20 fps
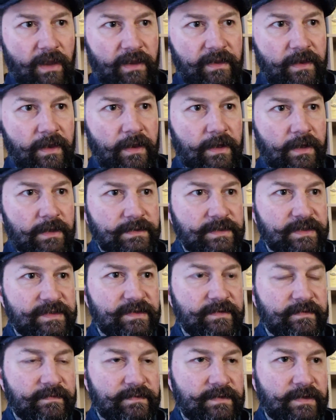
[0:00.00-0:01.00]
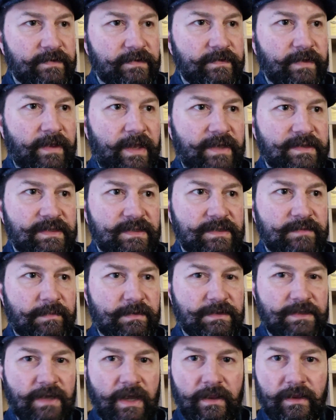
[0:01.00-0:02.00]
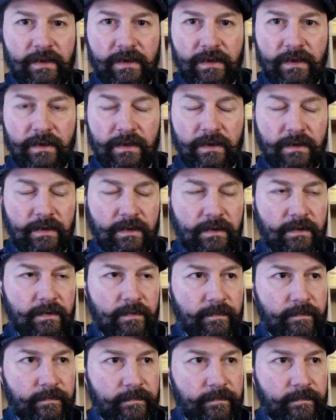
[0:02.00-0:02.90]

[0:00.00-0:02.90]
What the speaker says: Yeah, it definitely has this metallic-y